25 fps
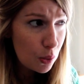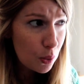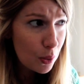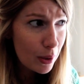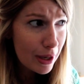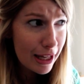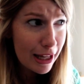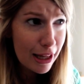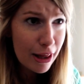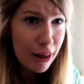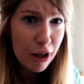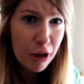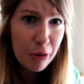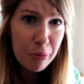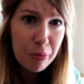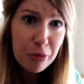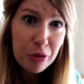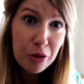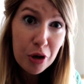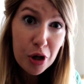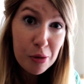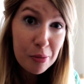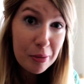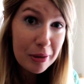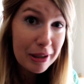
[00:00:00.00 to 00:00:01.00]
with
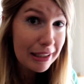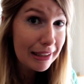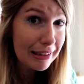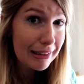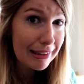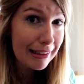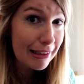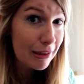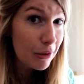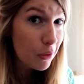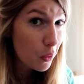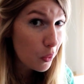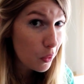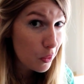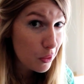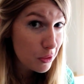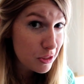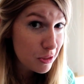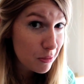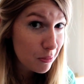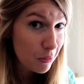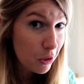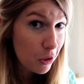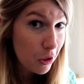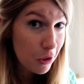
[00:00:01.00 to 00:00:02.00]
appropriately
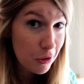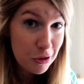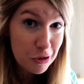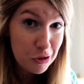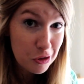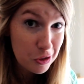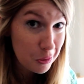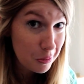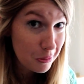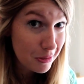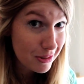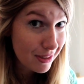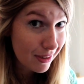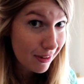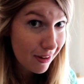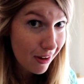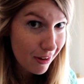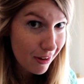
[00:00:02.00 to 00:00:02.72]
awesome costumes to